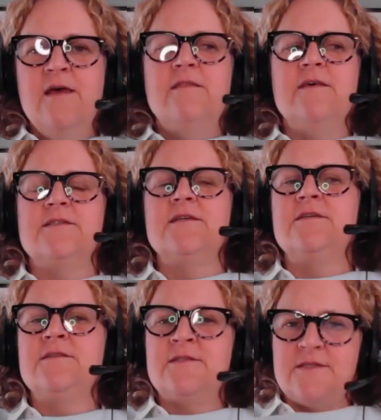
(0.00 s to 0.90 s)
this
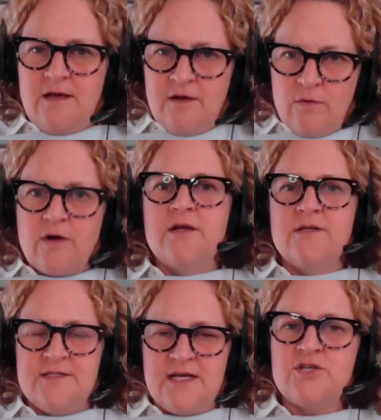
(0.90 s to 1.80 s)
is an
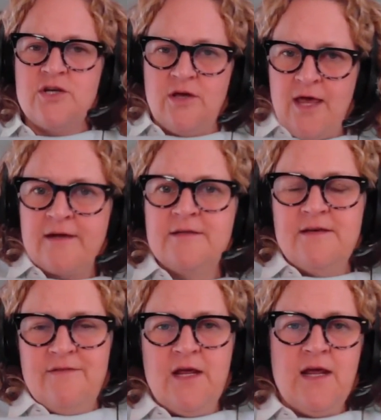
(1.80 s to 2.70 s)
organizational
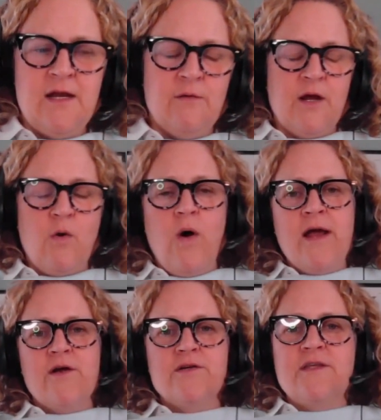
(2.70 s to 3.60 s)
activity, and it requires,